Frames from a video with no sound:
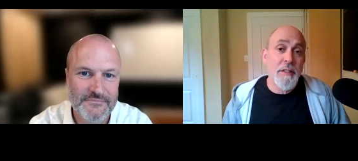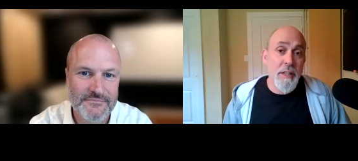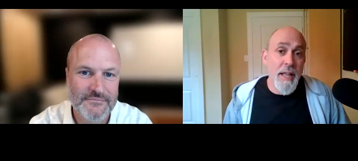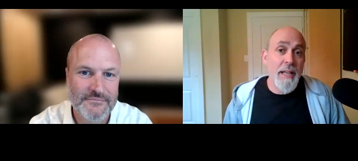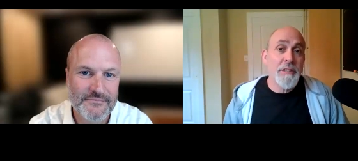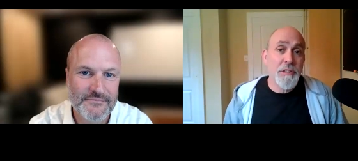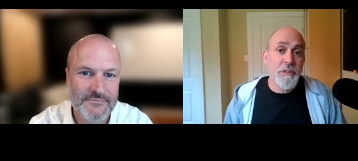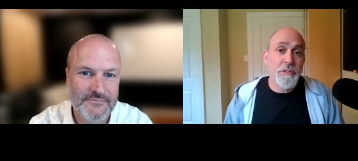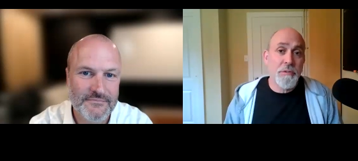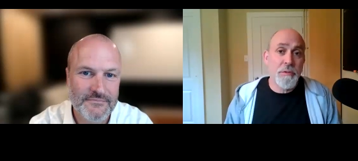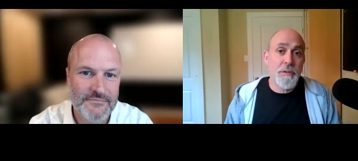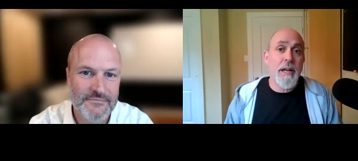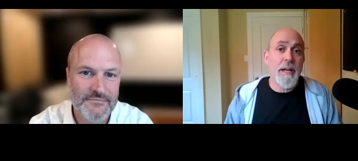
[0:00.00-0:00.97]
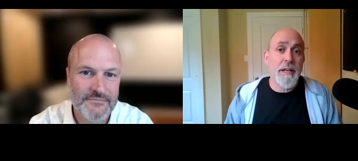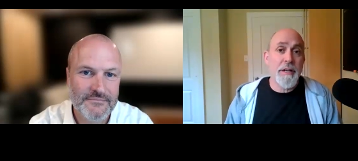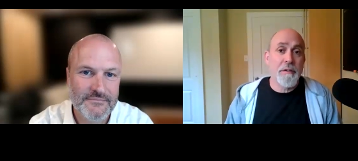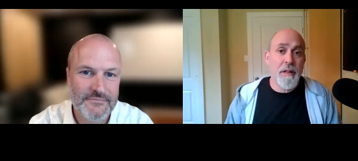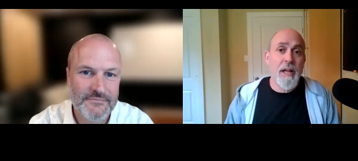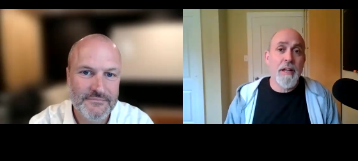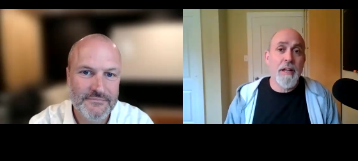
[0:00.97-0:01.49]
Speaker 1: unless you're creating
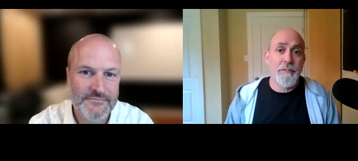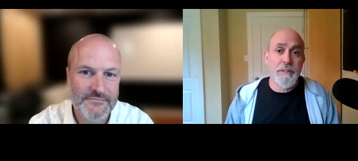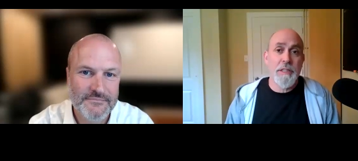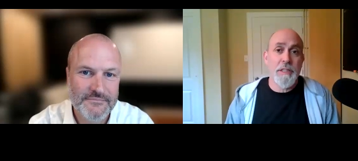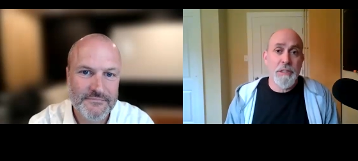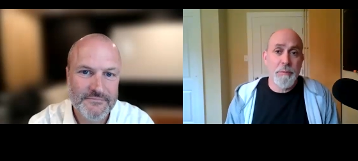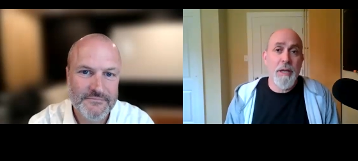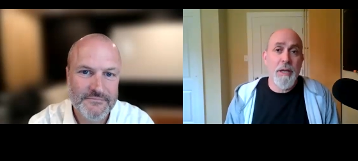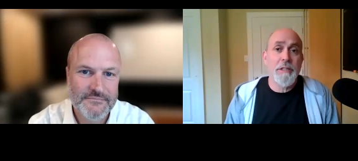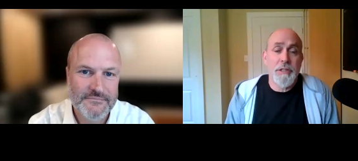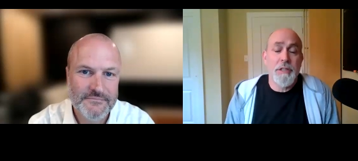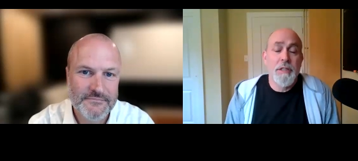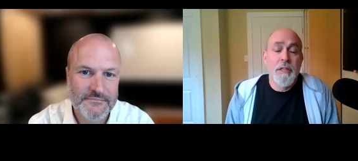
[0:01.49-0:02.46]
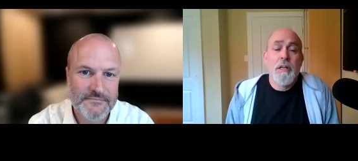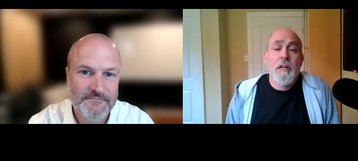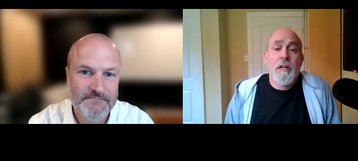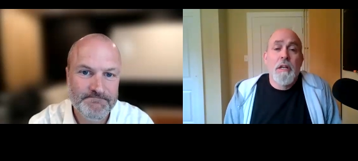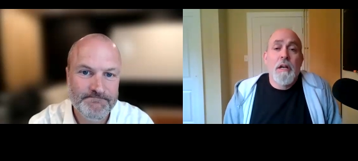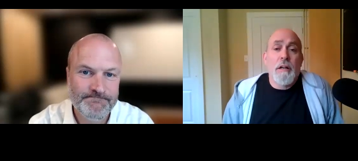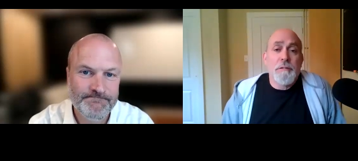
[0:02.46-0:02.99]
your life as an expression
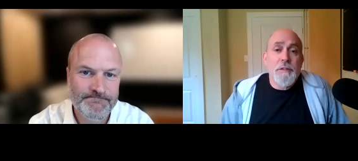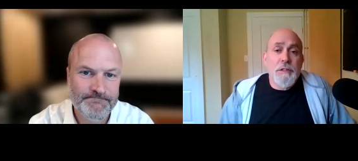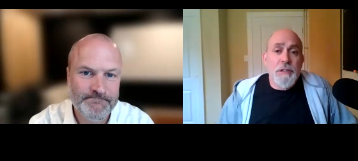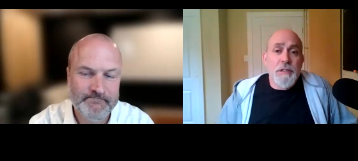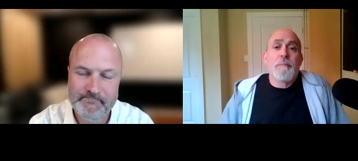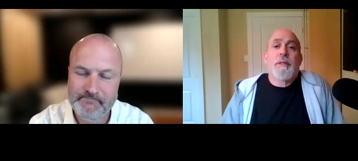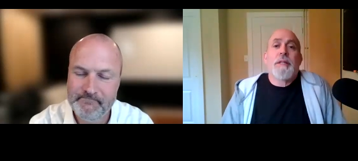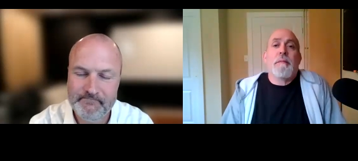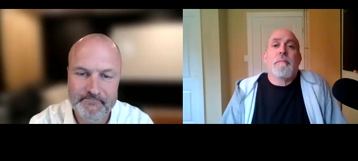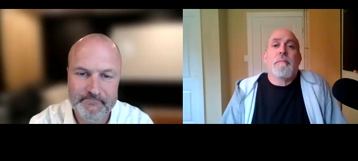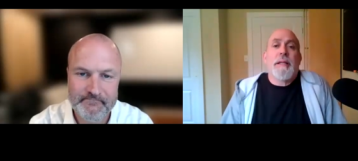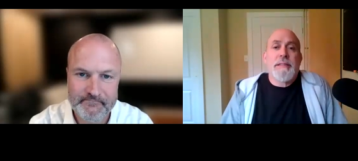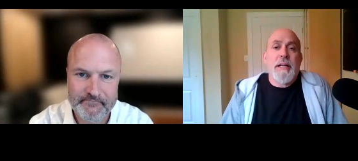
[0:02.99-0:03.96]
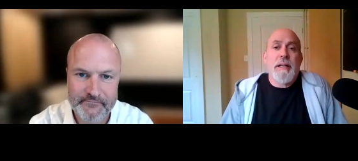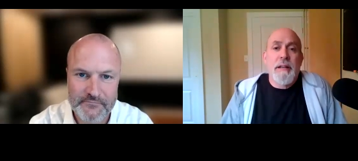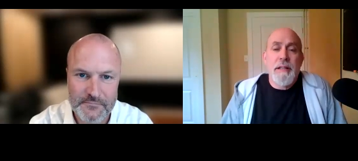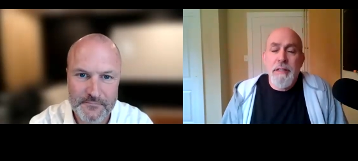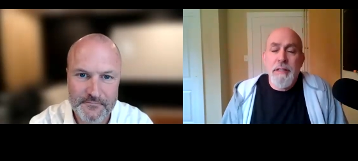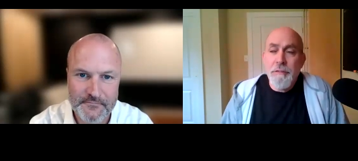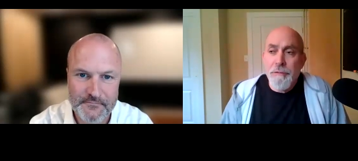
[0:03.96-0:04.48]
mm. of something that makes that
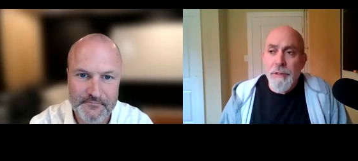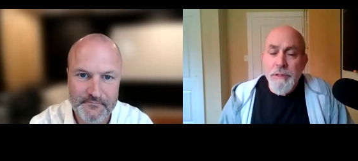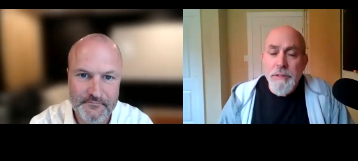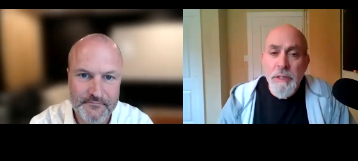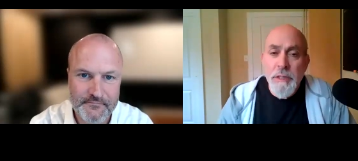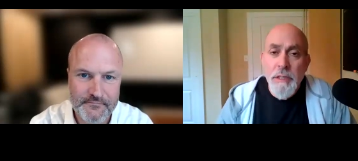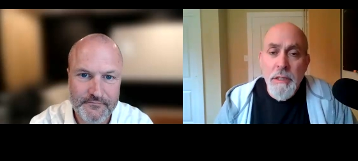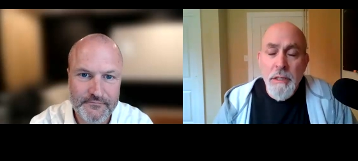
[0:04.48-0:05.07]
kind of difference.